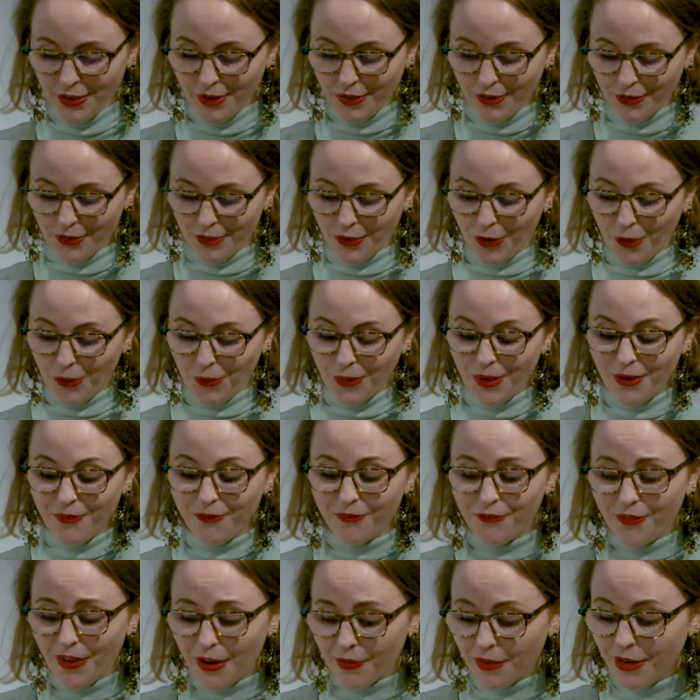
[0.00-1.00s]
So a
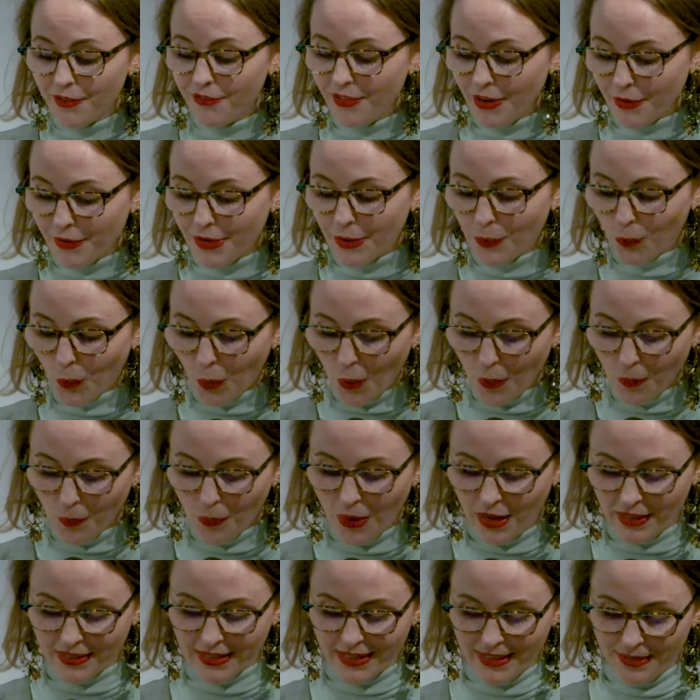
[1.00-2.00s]
very, very warm
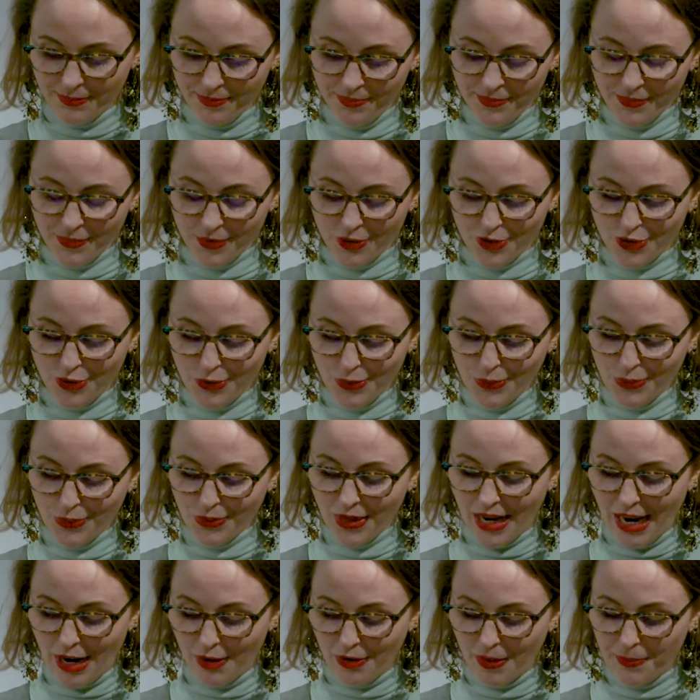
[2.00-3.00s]
welcome to
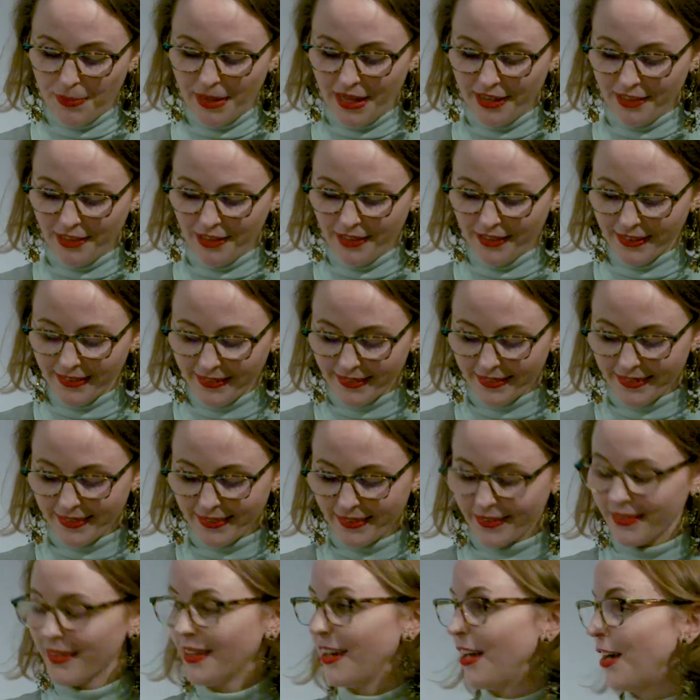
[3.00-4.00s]
our
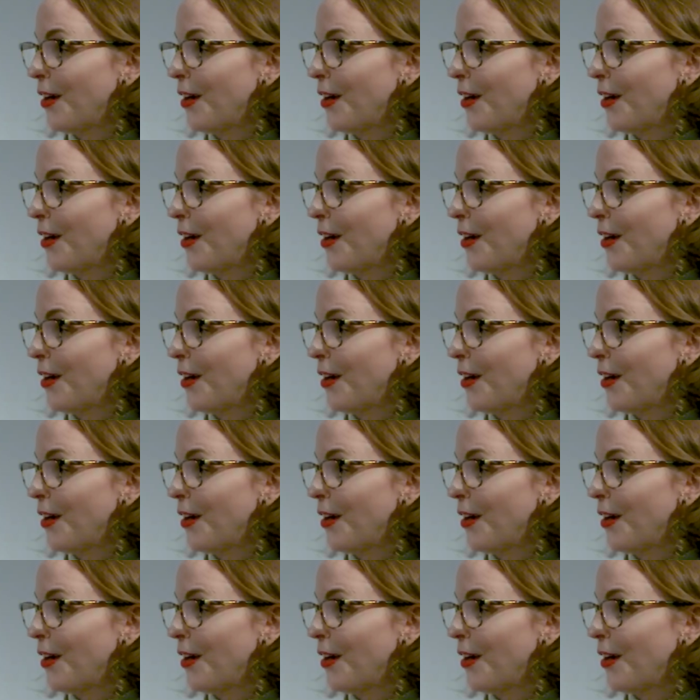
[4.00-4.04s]
panelists.